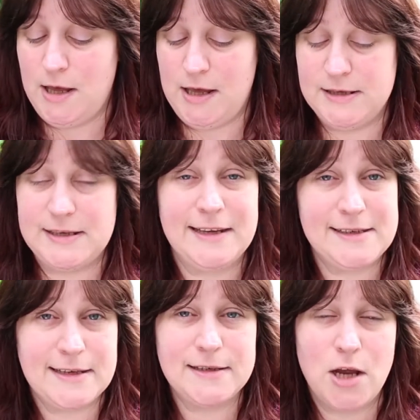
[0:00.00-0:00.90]
is, like
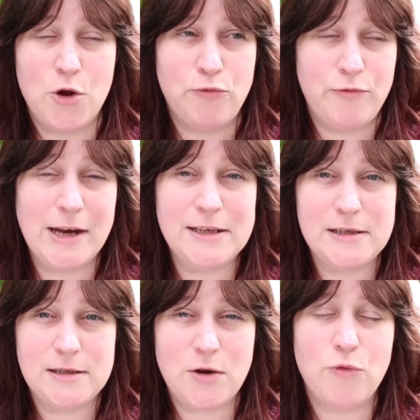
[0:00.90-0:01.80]
I said, a
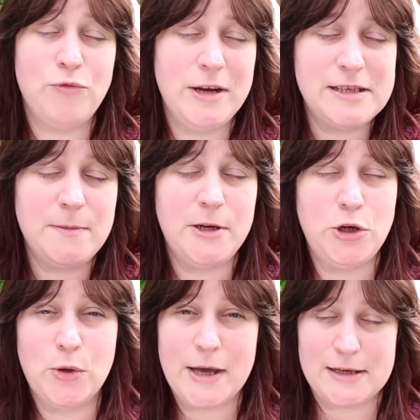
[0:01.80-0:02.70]
reasonably
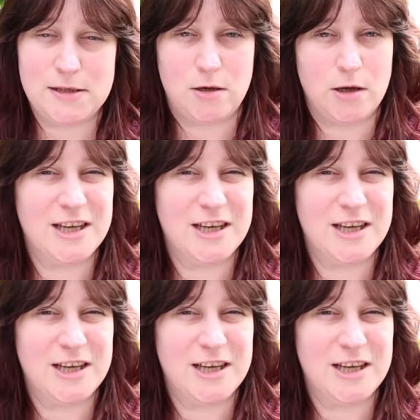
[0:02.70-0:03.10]
new cast on.